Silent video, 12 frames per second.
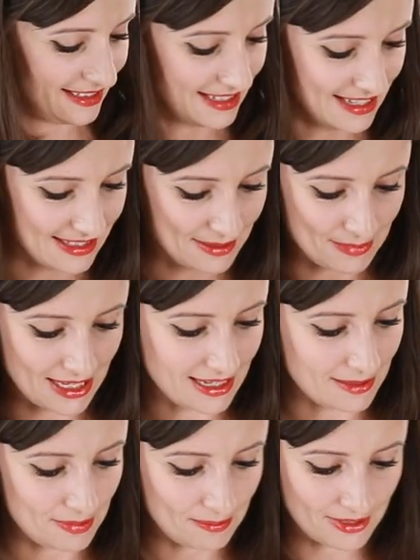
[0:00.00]
Let's make
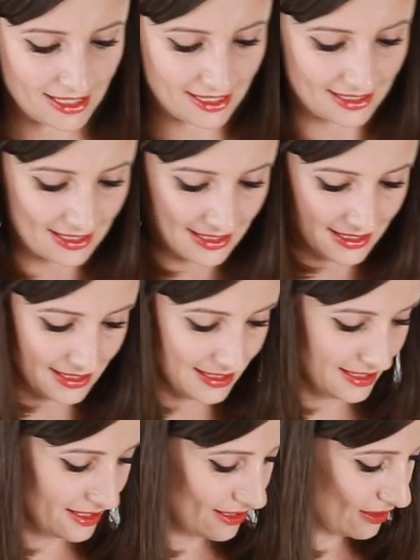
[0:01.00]
up a plate.
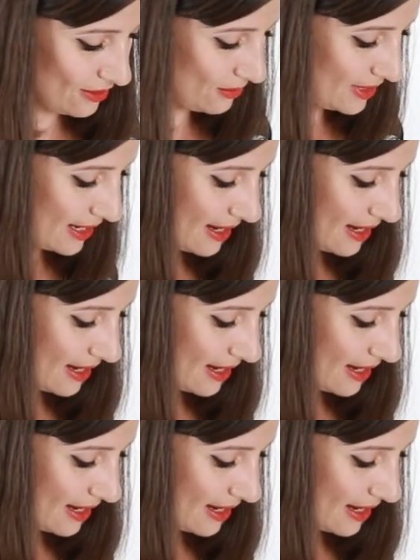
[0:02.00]
So we